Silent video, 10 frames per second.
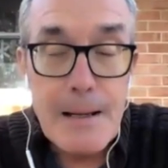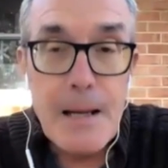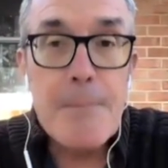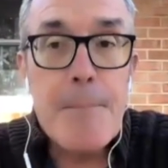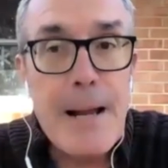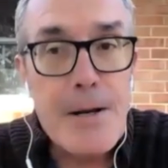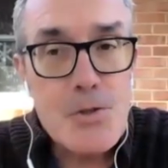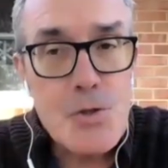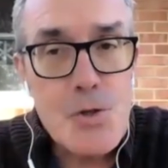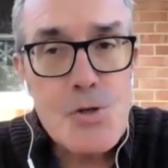again, my
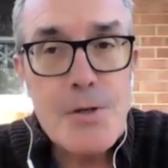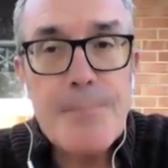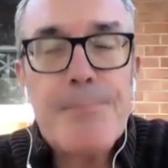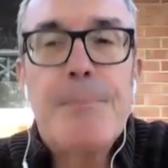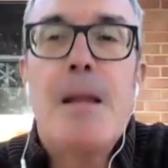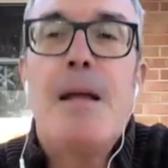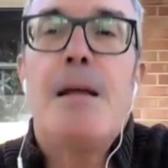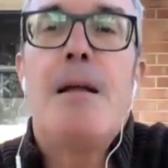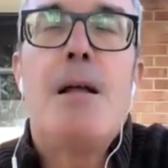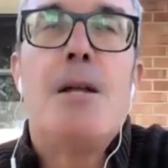assertion,
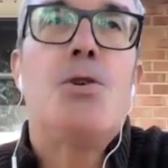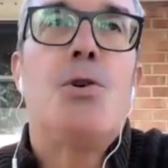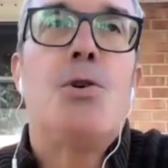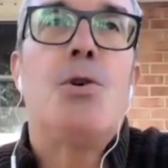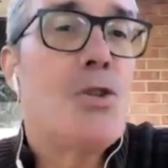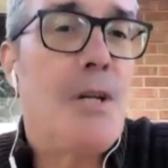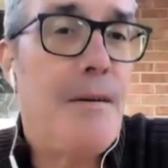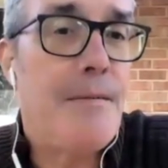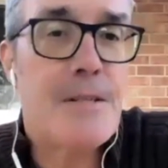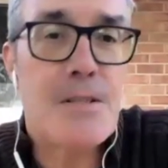to
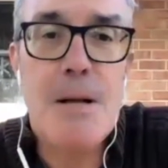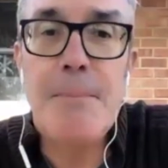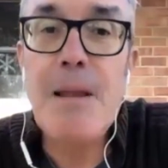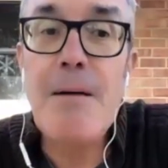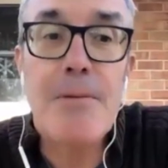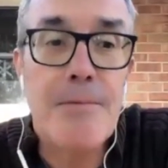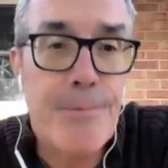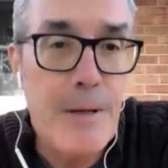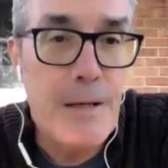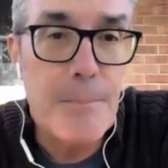achieve some level of
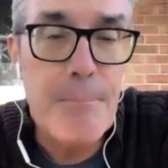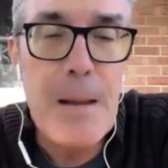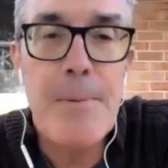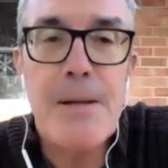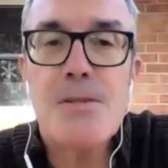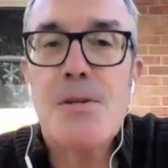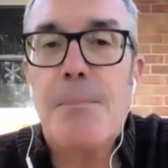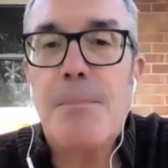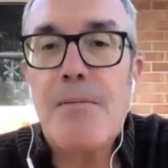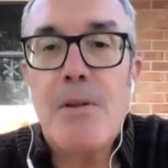freedom. Maybe it's
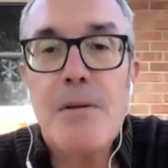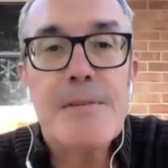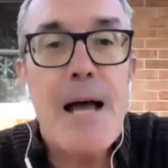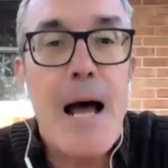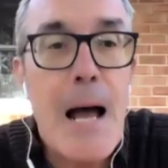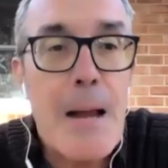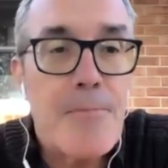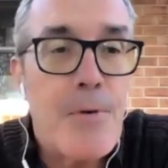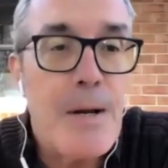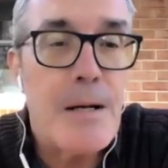some level of
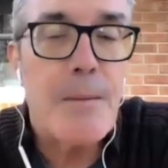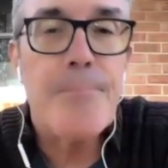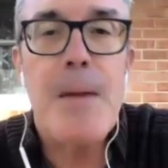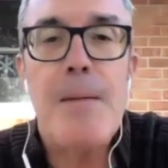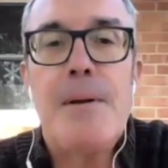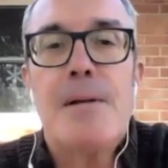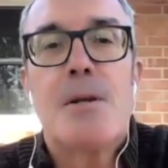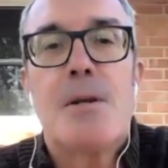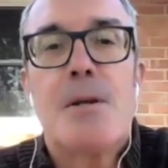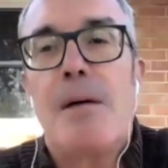time freedom. Maybe
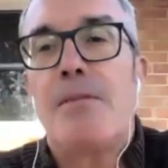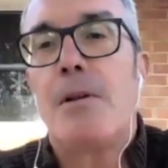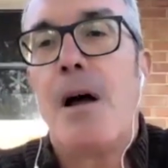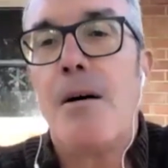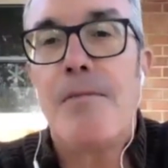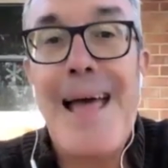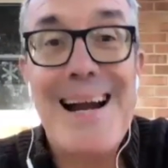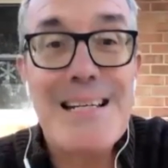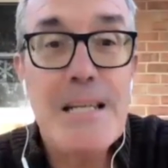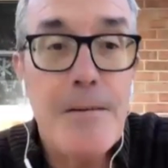it's some level of
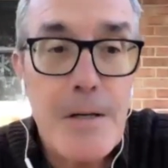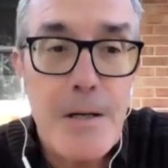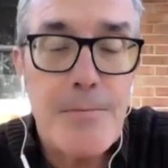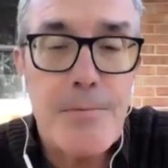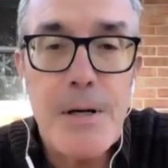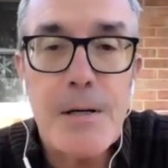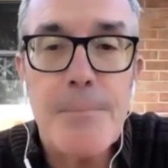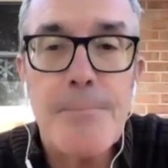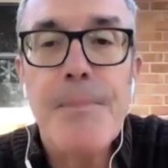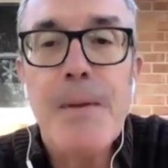activity
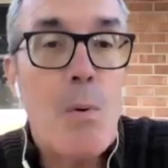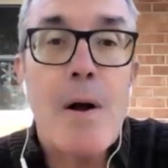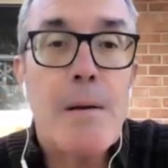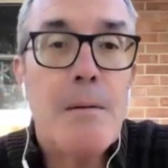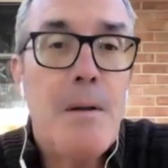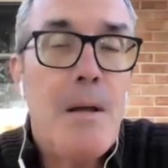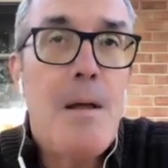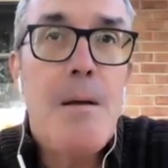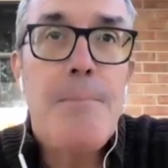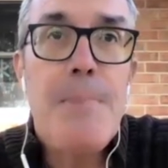freedom. We want to
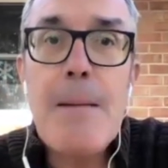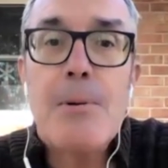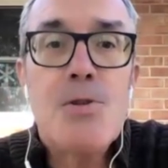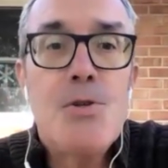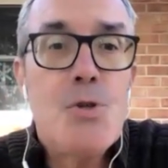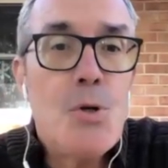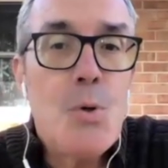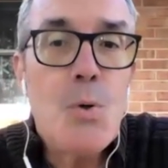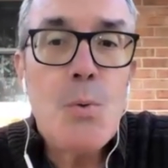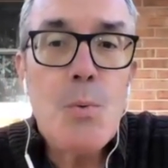be able to
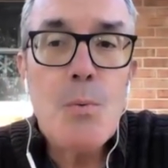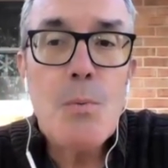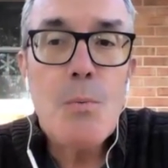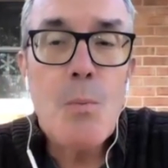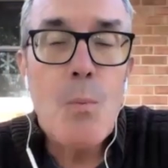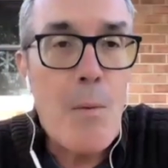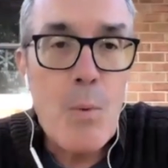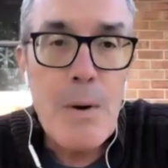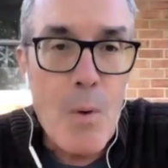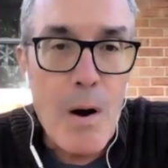do what
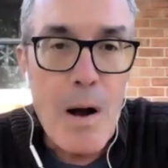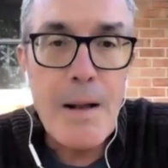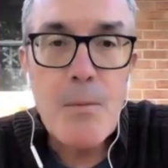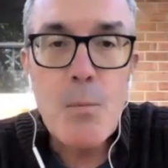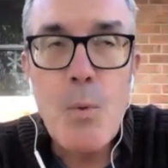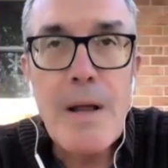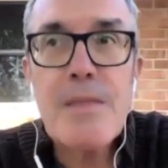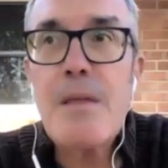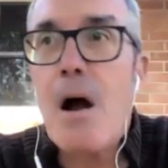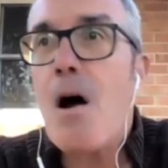we want
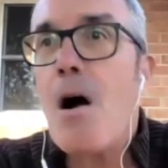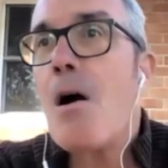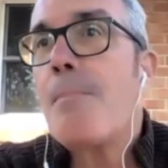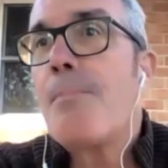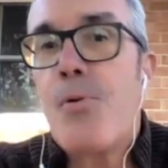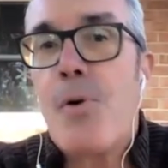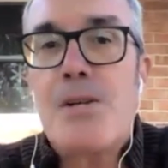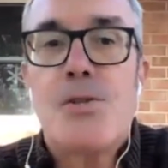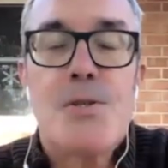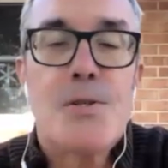with our
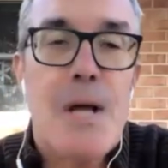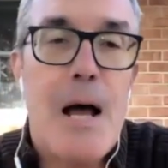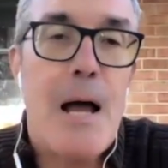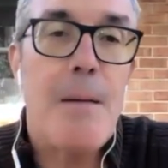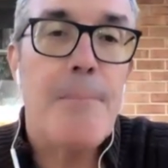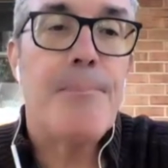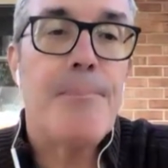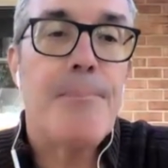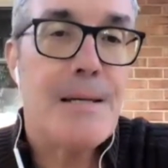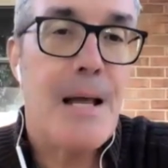precious time,
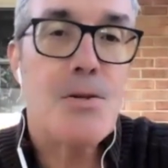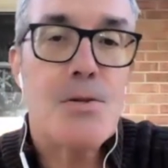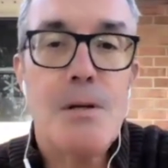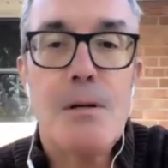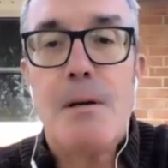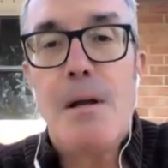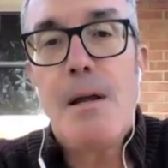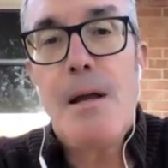attention,